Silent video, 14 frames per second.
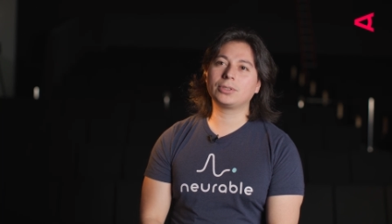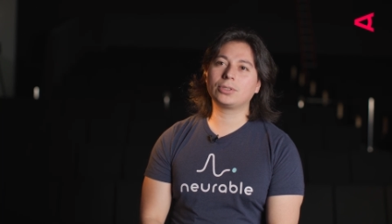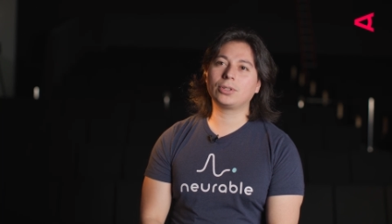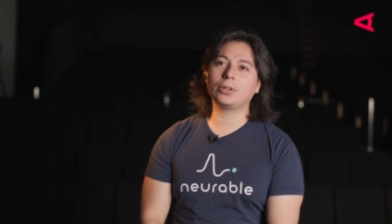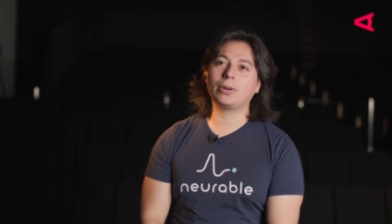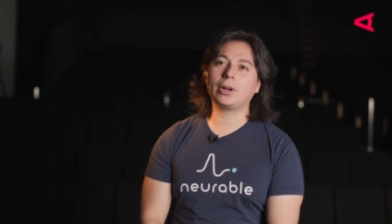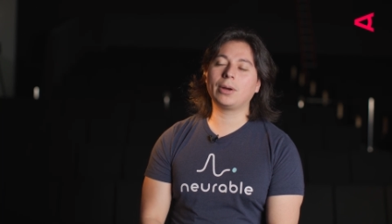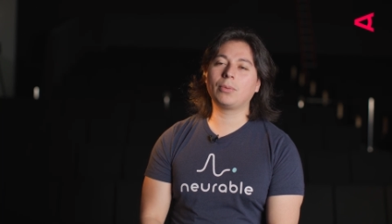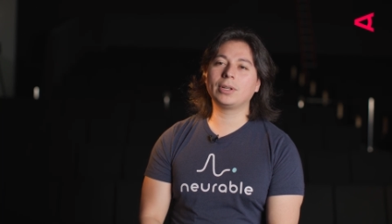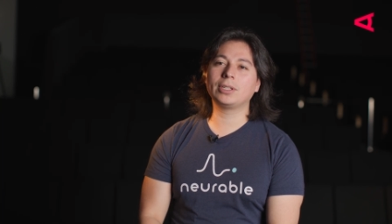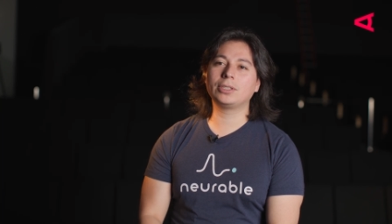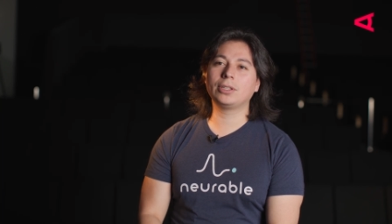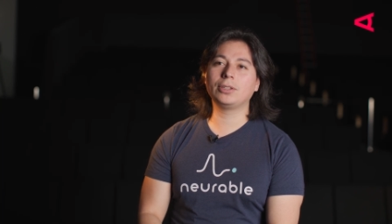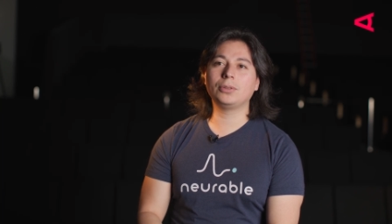So I
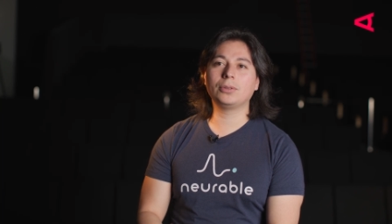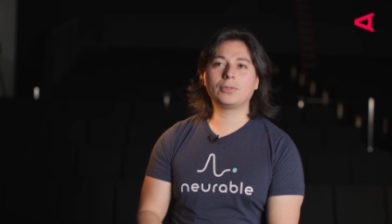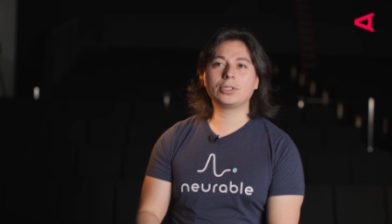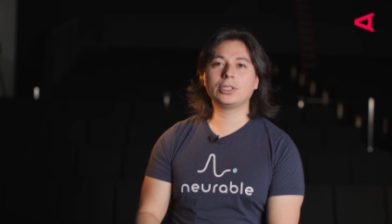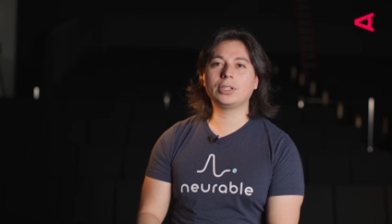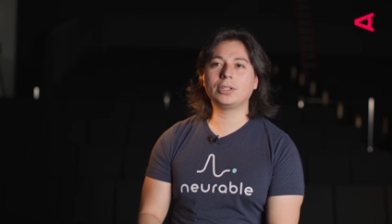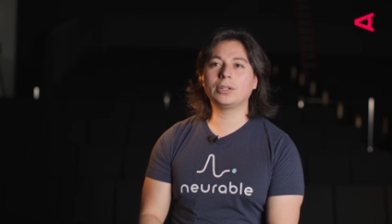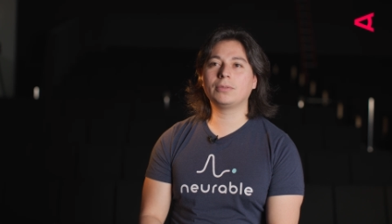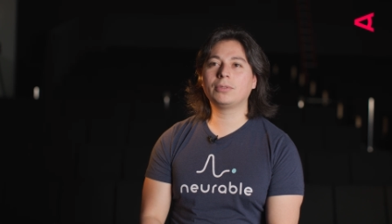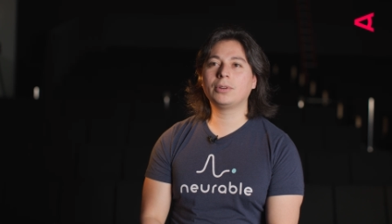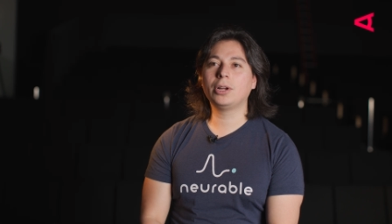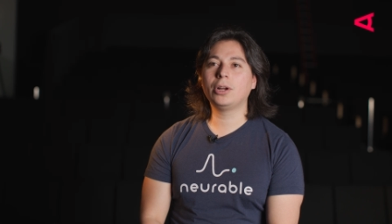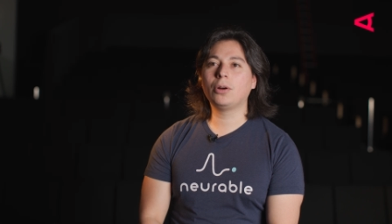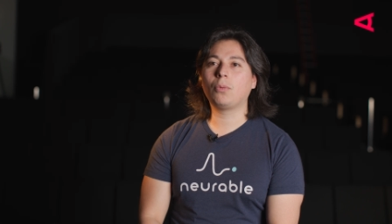went to the University of
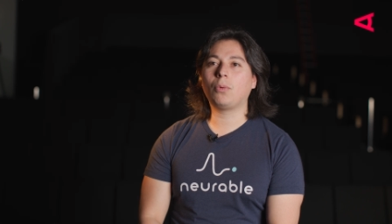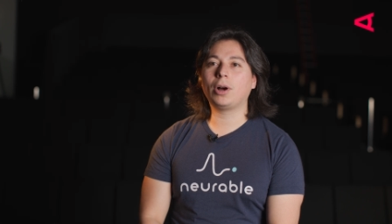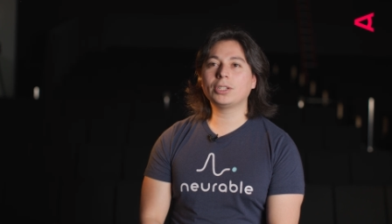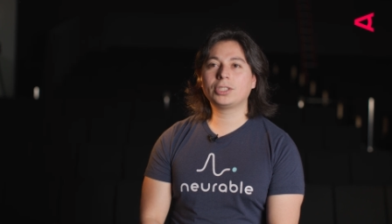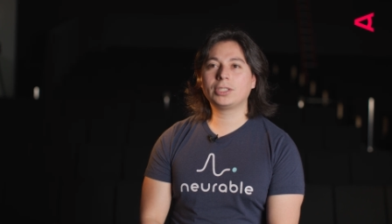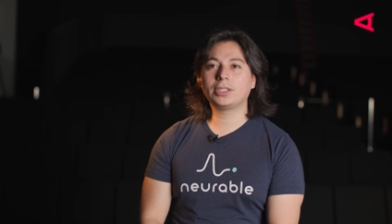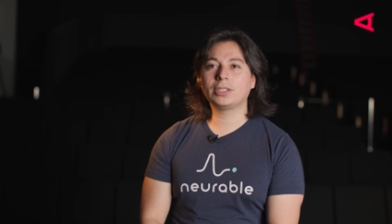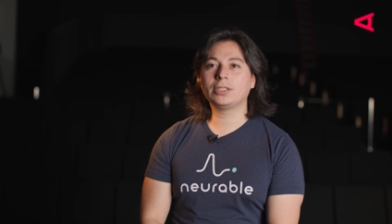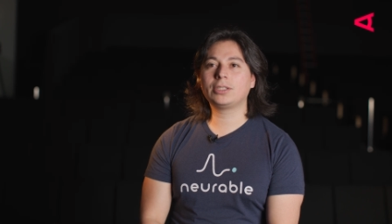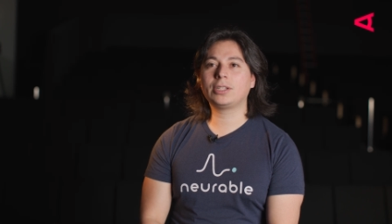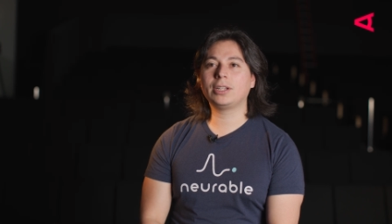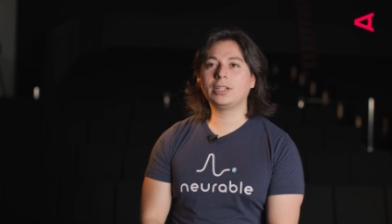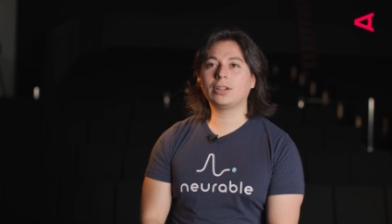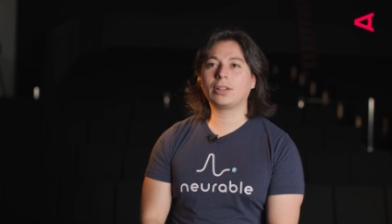Washington,
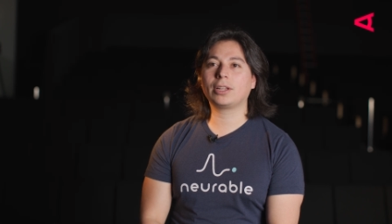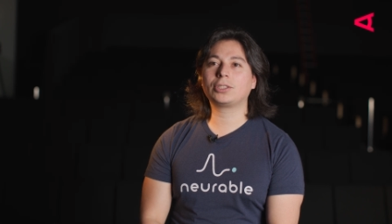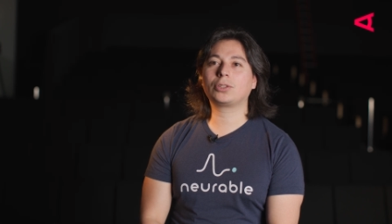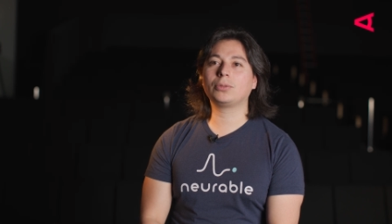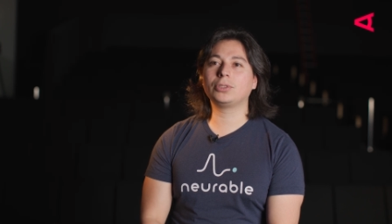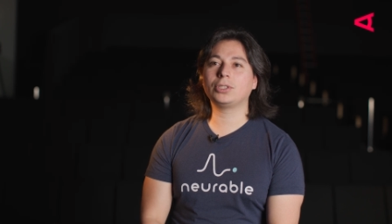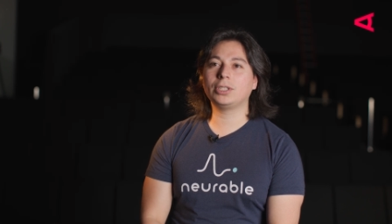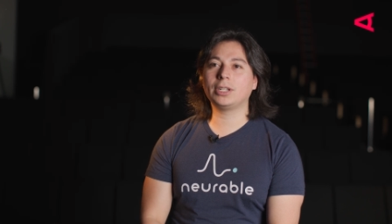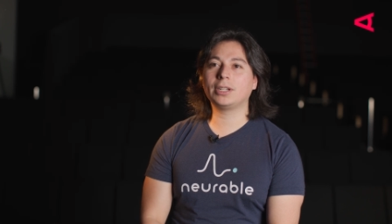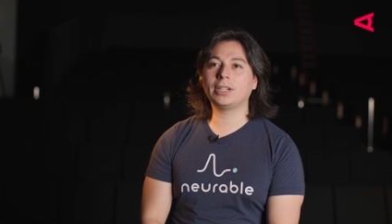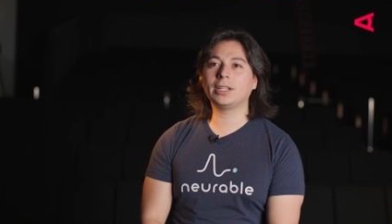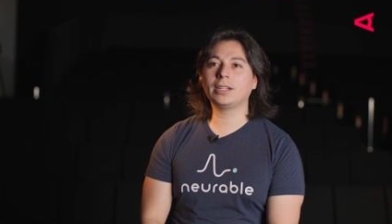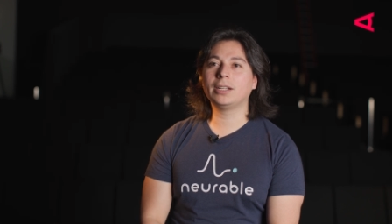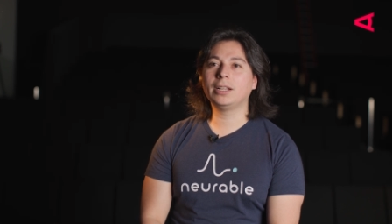studied electrical
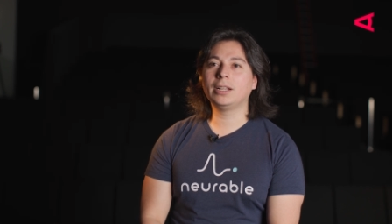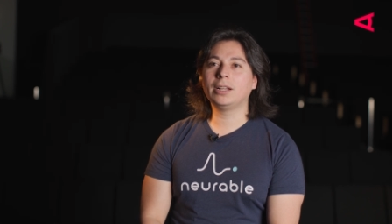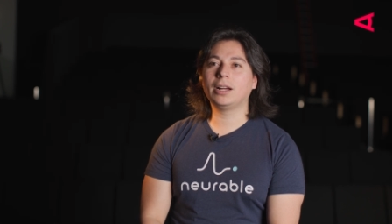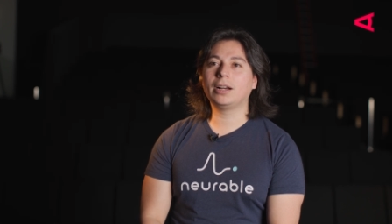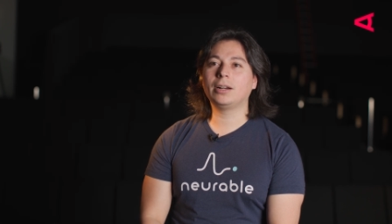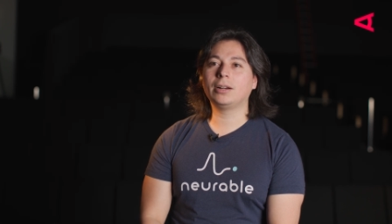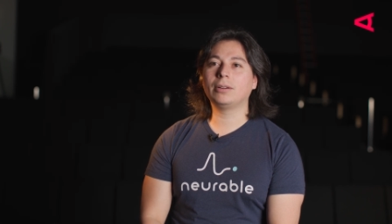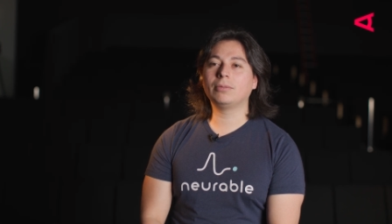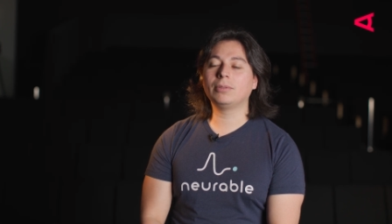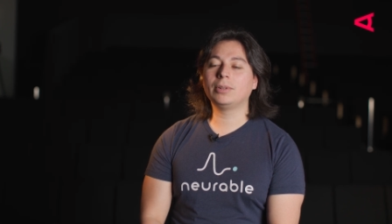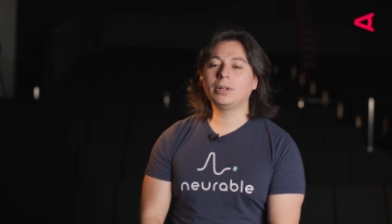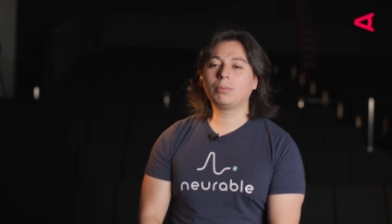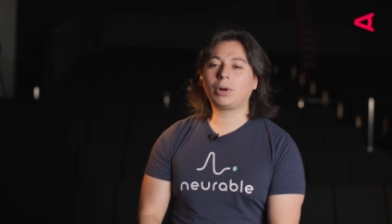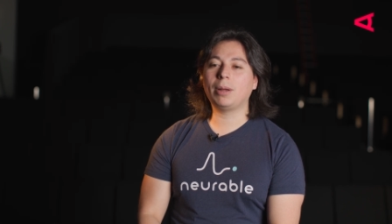engineering, uh,
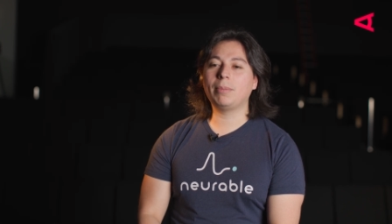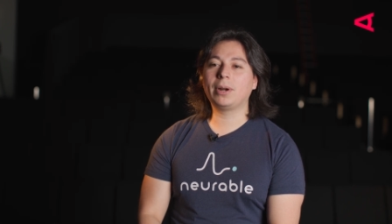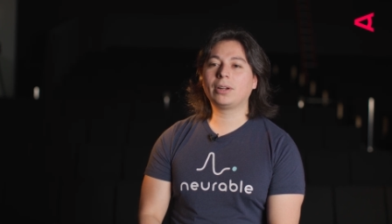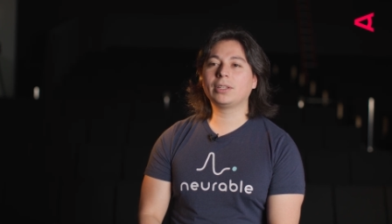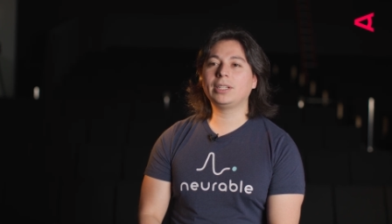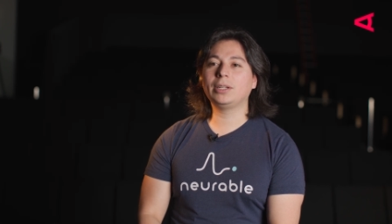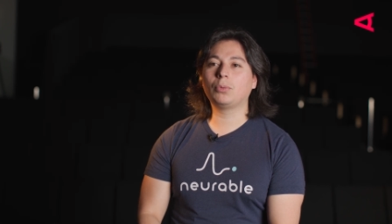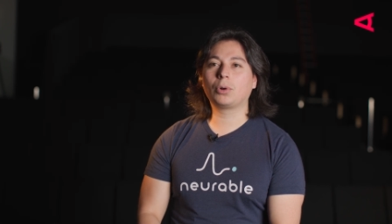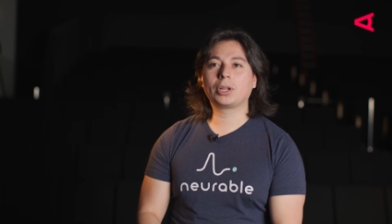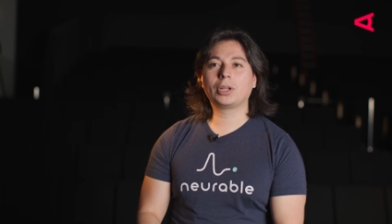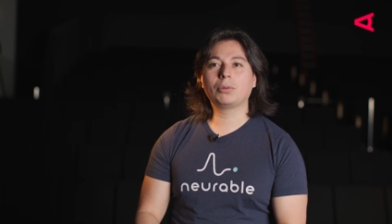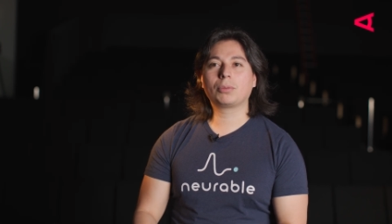primarily working